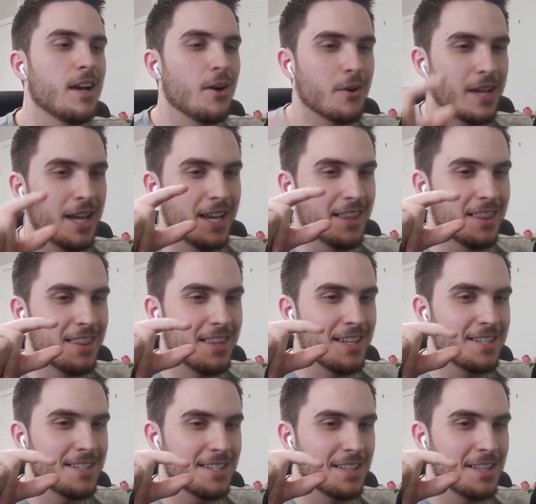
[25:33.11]
okay,
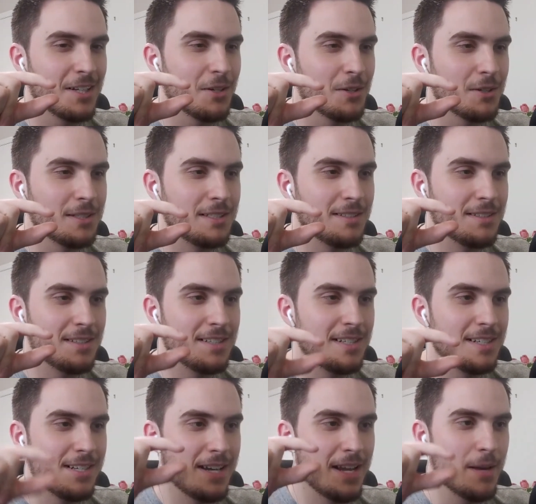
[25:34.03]
this little
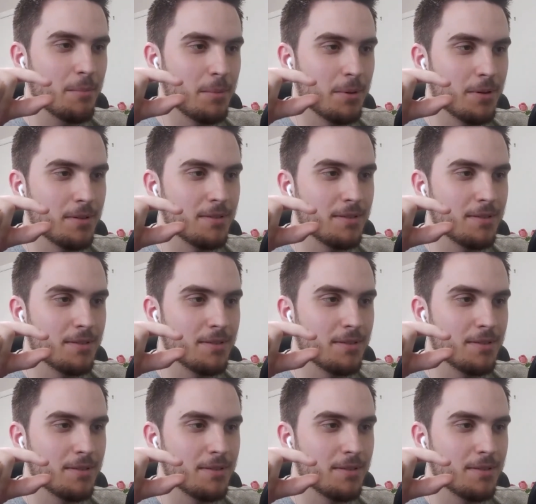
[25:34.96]
dip